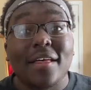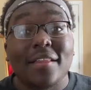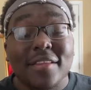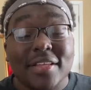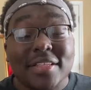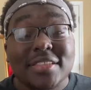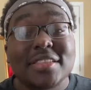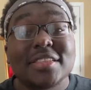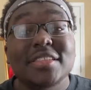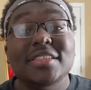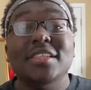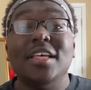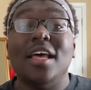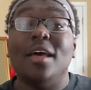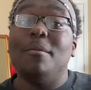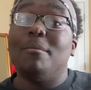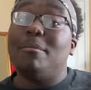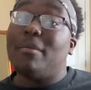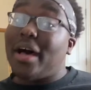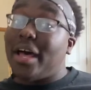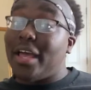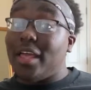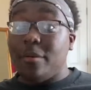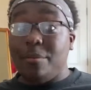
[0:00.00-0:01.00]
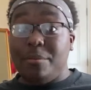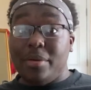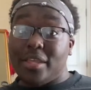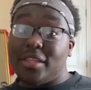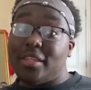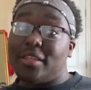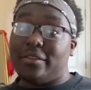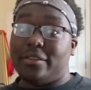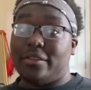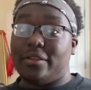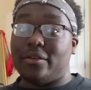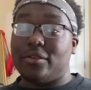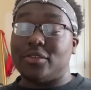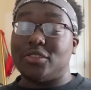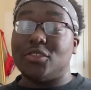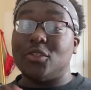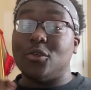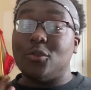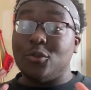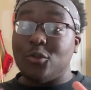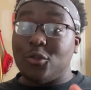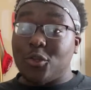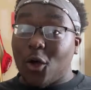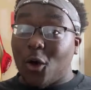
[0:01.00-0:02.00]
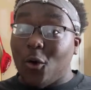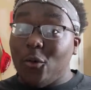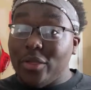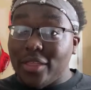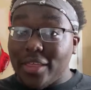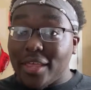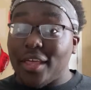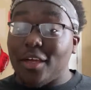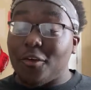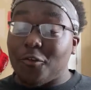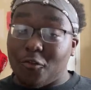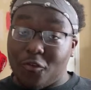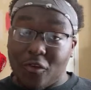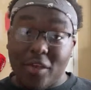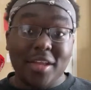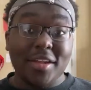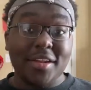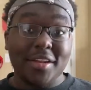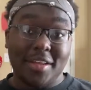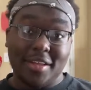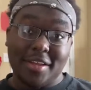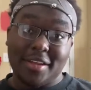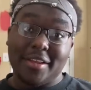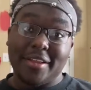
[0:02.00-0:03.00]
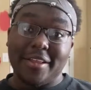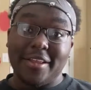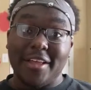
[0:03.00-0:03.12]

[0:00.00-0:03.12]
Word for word: This is in my opinion though, so don't get offended,